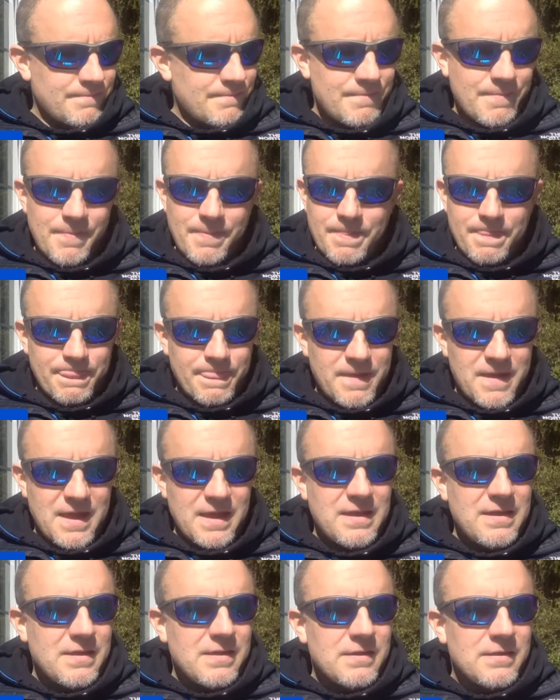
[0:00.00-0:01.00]

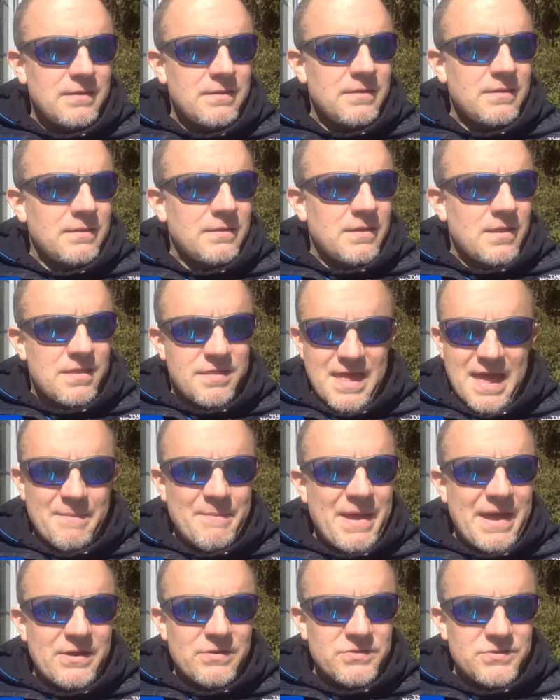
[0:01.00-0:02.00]
Okay?
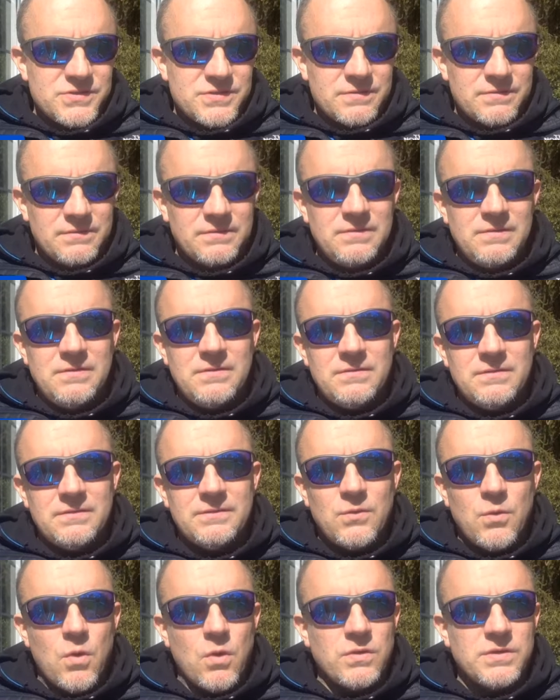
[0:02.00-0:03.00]
That matters.
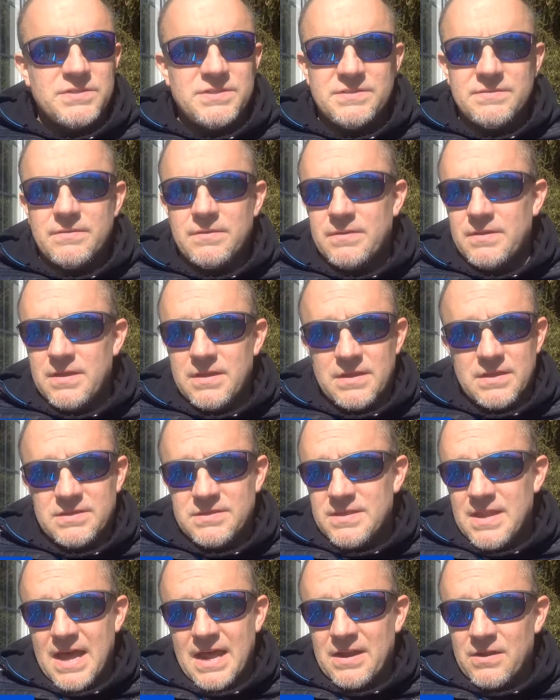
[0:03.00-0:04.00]
All is
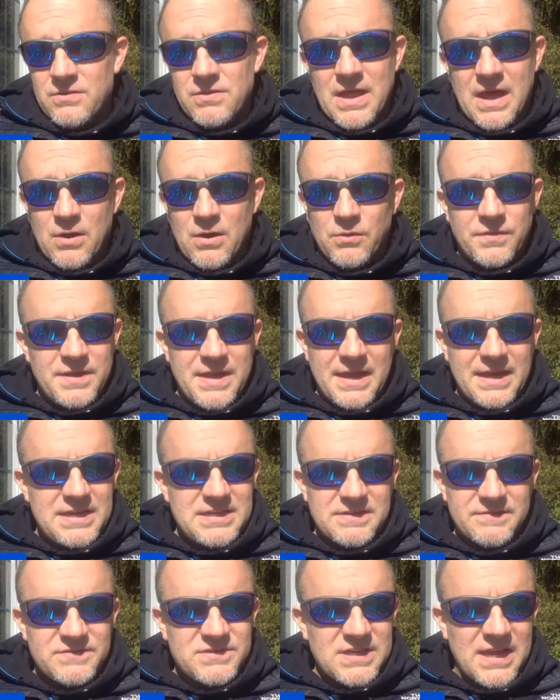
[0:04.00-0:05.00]
not all the
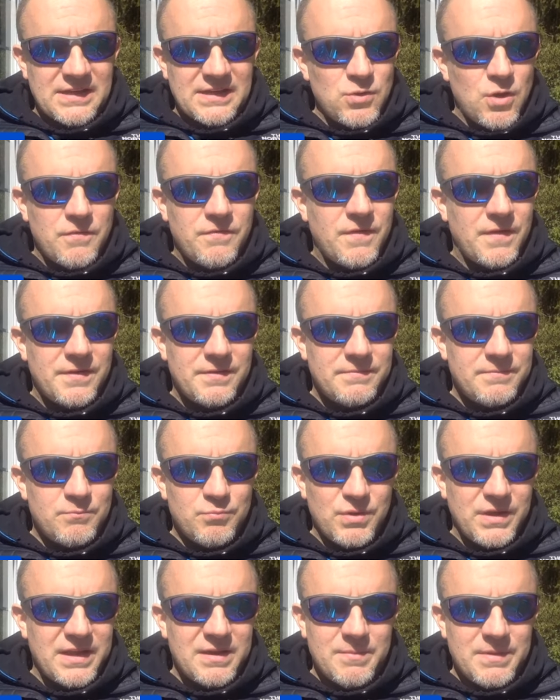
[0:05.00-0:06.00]
Yankees have signed off on
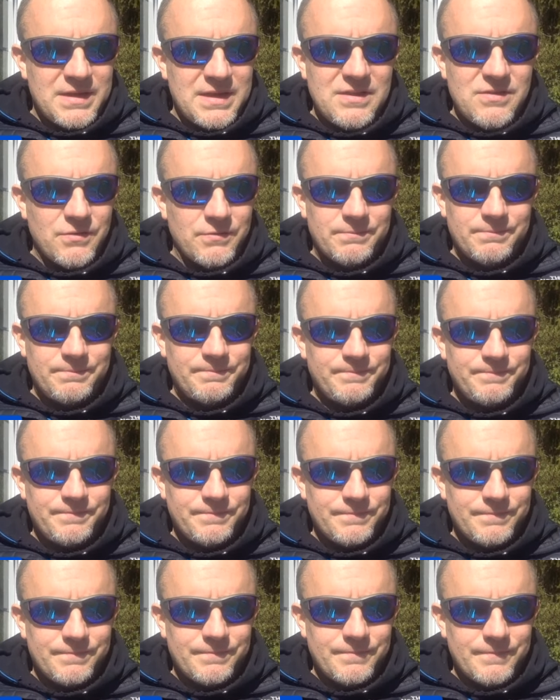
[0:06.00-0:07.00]
bringing him in either.
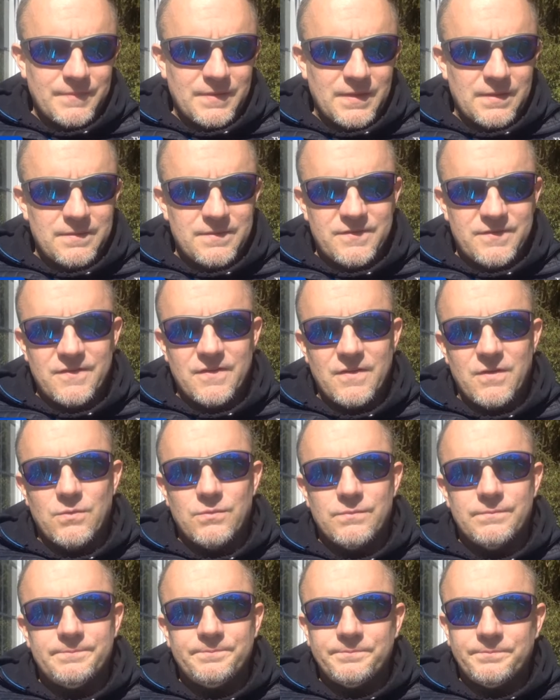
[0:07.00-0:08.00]

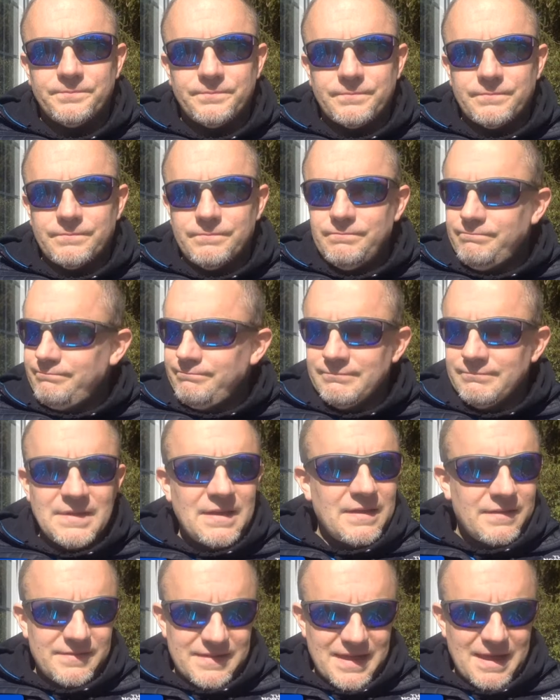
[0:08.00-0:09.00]
So
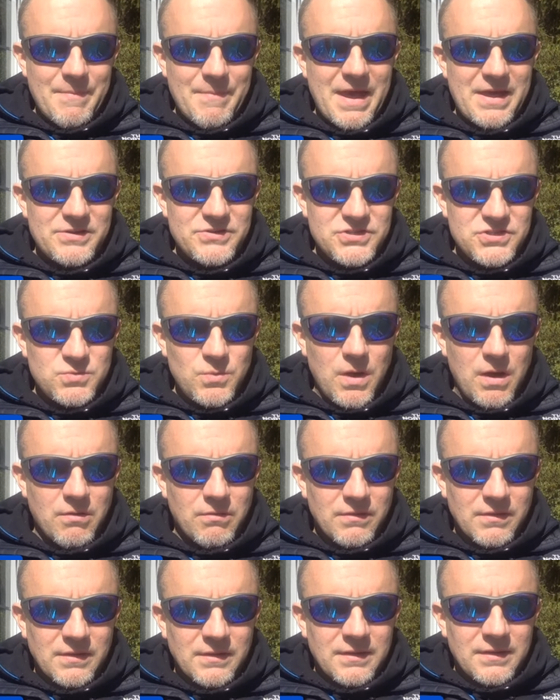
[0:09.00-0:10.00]
that matters as
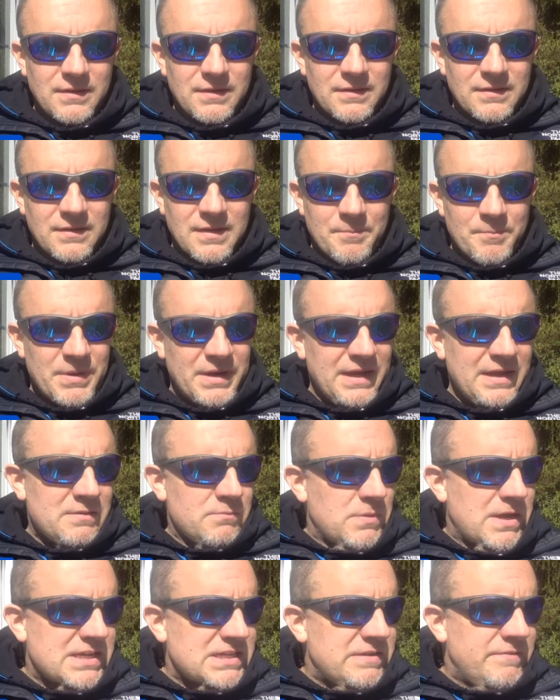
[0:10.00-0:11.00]
well. But
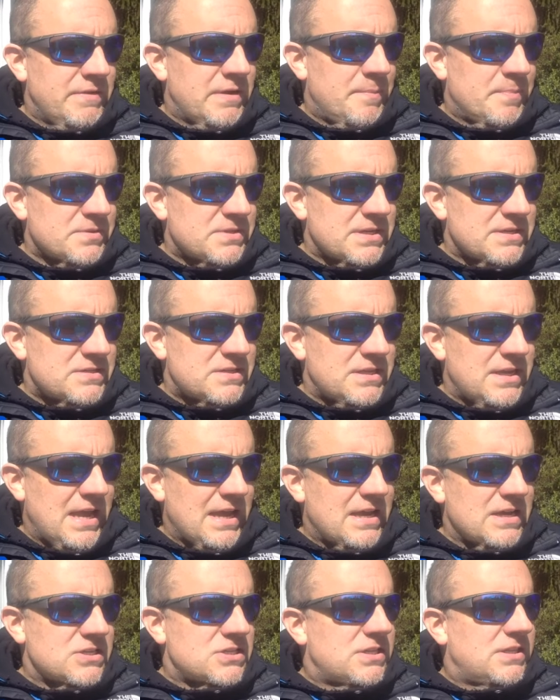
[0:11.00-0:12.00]
again, as even it pertains to the
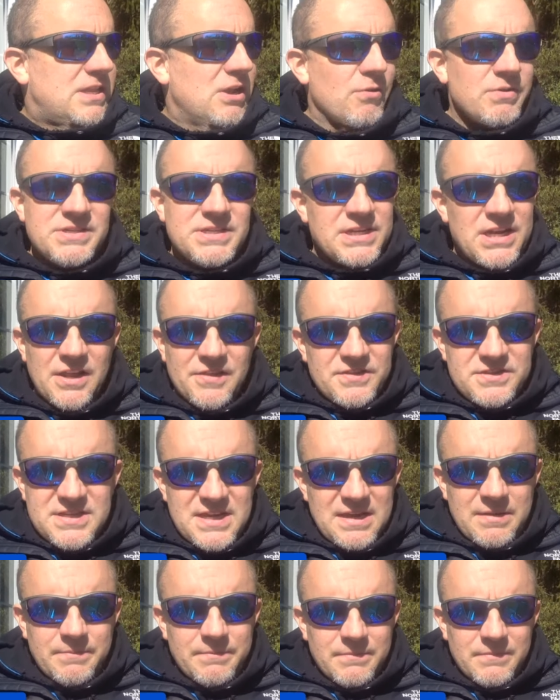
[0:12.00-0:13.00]
Yankees, there is another
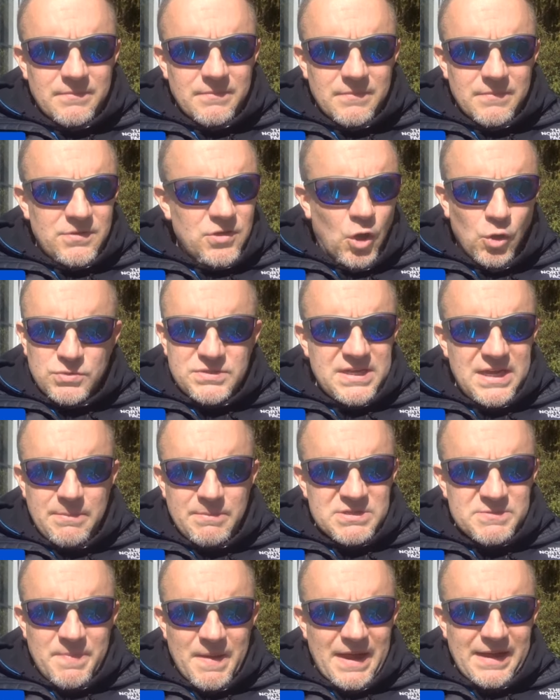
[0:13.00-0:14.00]
team. No
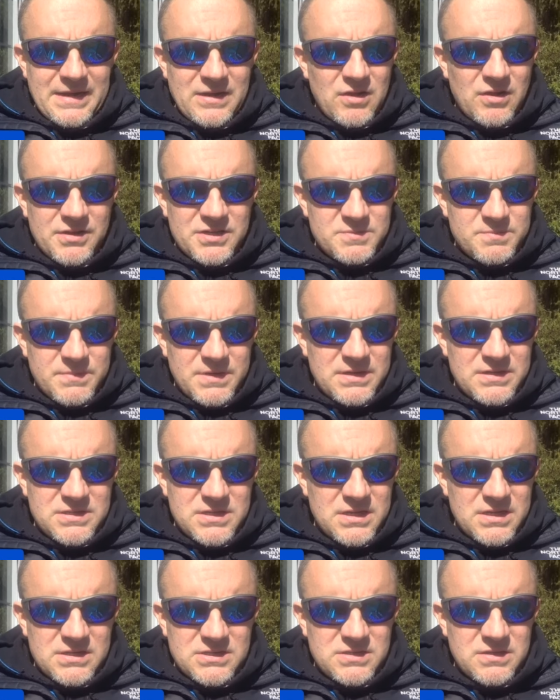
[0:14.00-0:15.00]
team is biting on
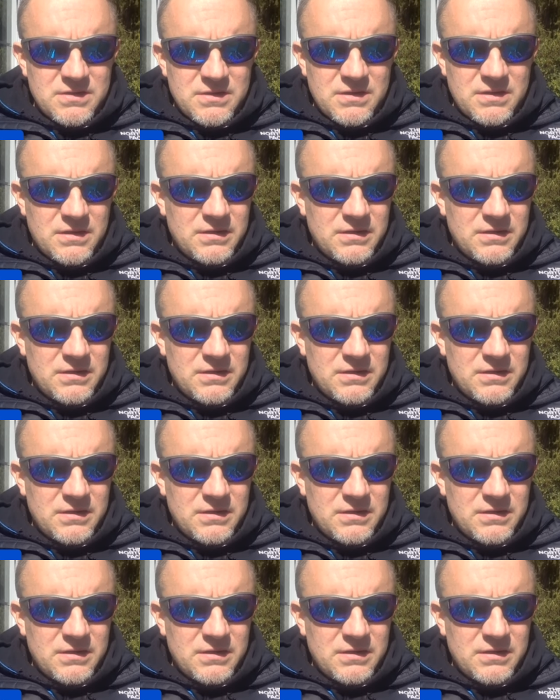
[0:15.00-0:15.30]
his